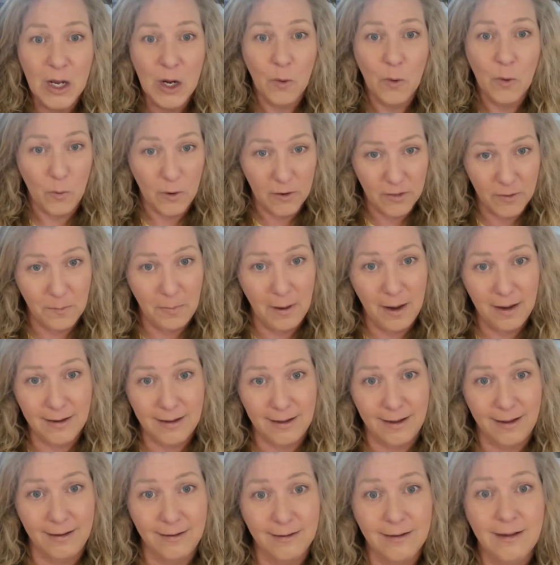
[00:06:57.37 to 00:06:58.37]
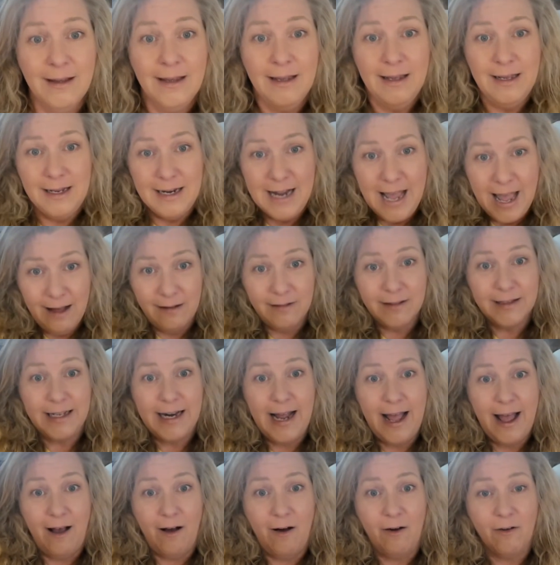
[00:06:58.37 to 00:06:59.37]
with a bucket and held it
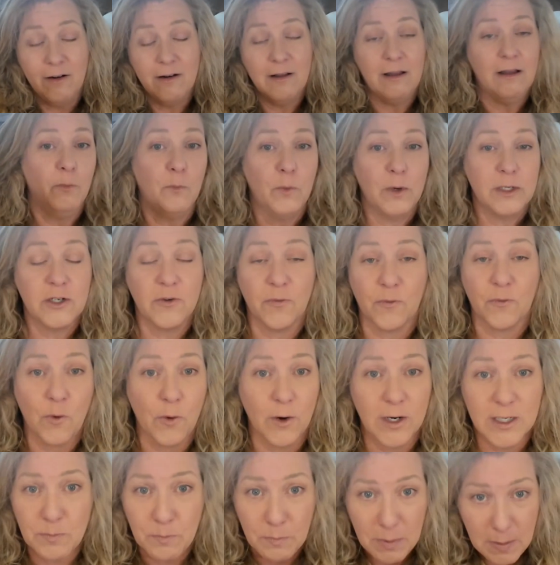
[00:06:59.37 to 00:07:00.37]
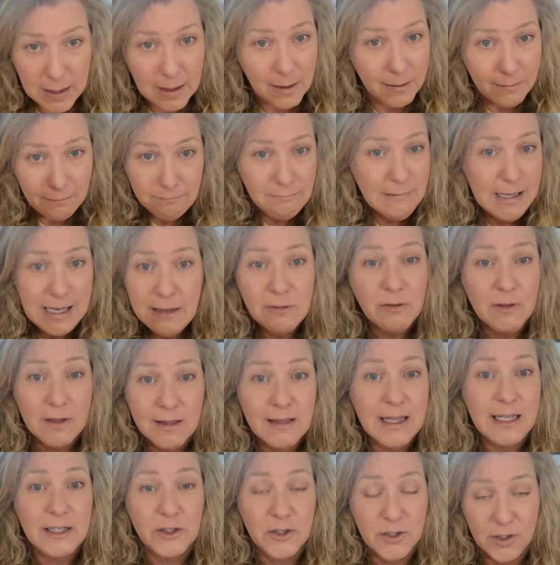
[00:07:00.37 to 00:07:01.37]
out," which of course Ethan
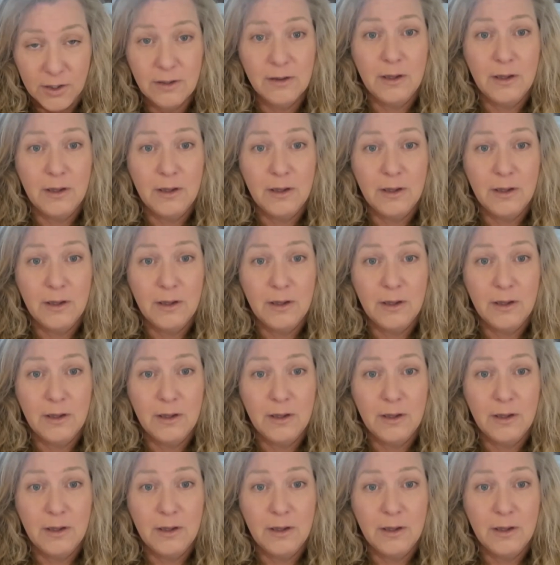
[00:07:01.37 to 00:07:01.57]
then took the